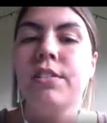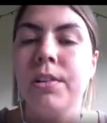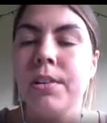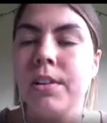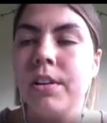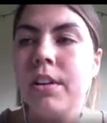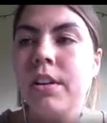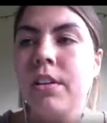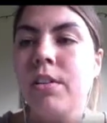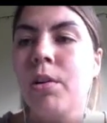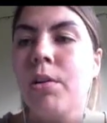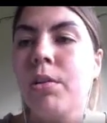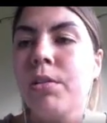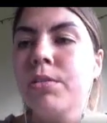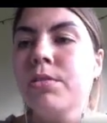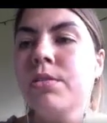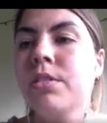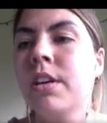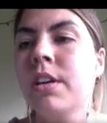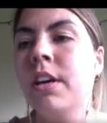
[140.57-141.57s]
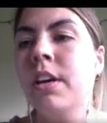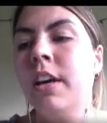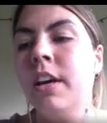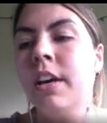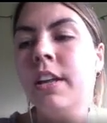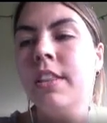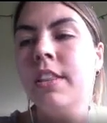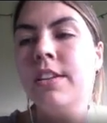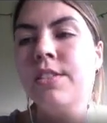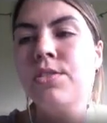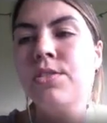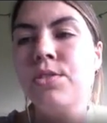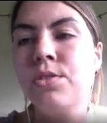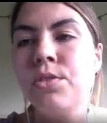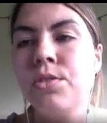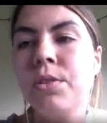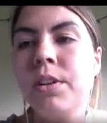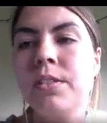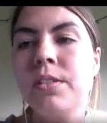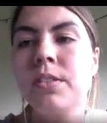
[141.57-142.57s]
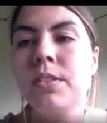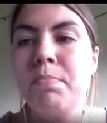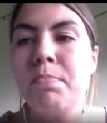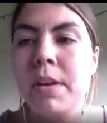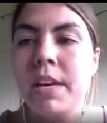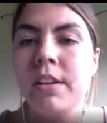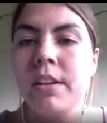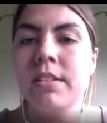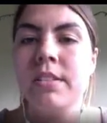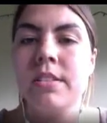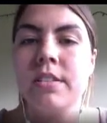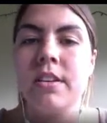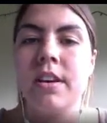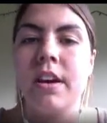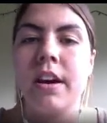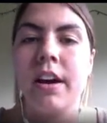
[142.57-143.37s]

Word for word: learning goals that students meet.